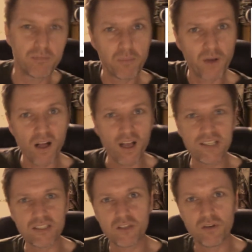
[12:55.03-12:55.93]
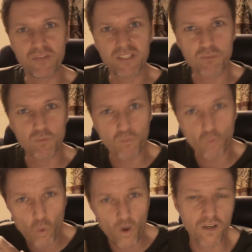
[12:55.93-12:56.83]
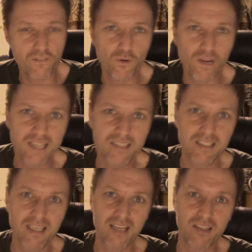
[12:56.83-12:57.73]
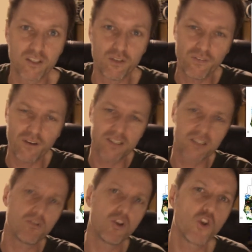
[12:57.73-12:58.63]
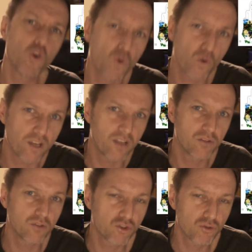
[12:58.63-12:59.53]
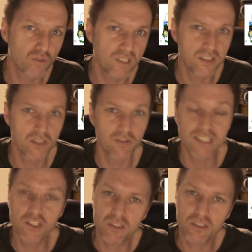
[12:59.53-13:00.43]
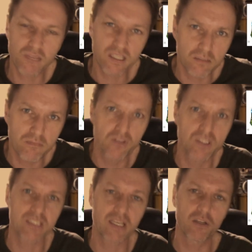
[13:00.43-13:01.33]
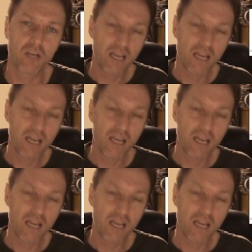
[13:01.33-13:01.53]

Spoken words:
but behind it you have this wonderful hinterland that you find so alluring and you're drawn into, and it just makes the music sound